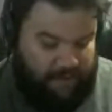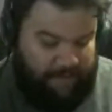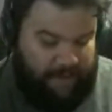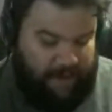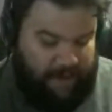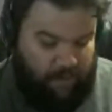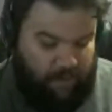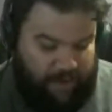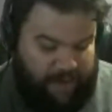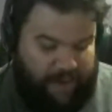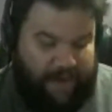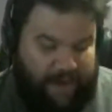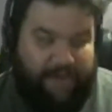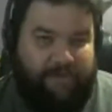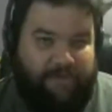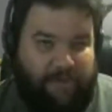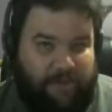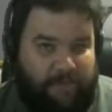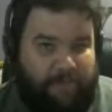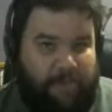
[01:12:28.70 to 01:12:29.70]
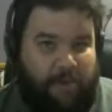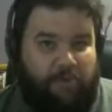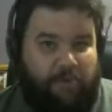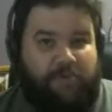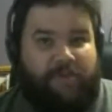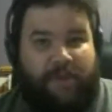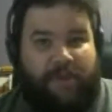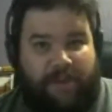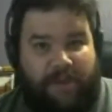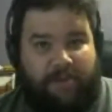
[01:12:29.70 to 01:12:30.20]
out about a week after the
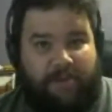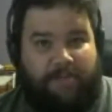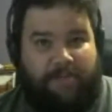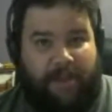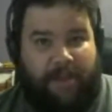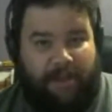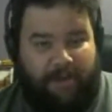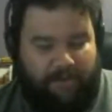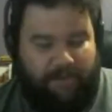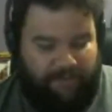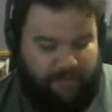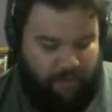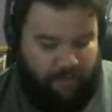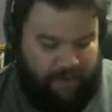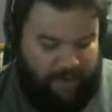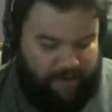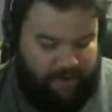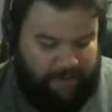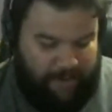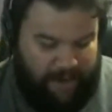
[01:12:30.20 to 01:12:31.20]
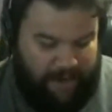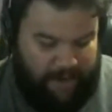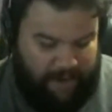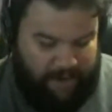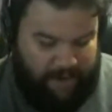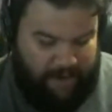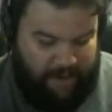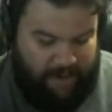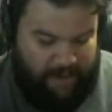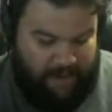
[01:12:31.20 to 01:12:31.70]
post that he had made a few weeks
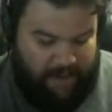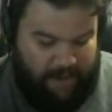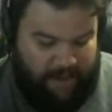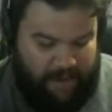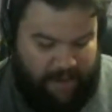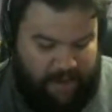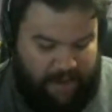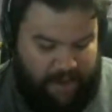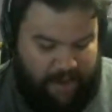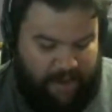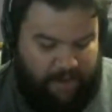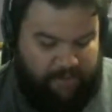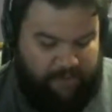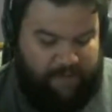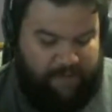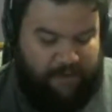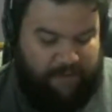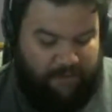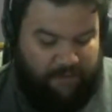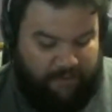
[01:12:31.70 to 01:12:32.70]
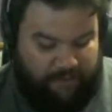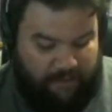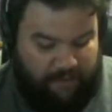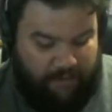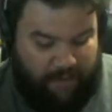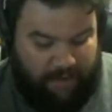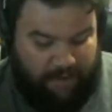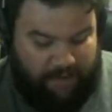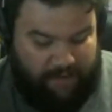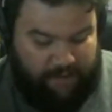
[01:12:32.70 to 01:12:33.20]
back. I was there
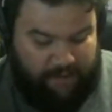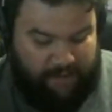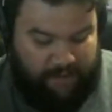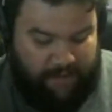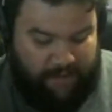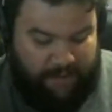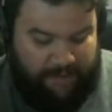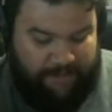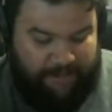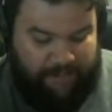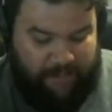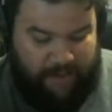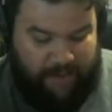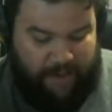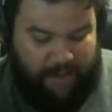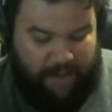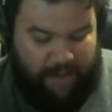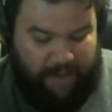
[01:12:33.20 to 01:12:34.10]
for a few months.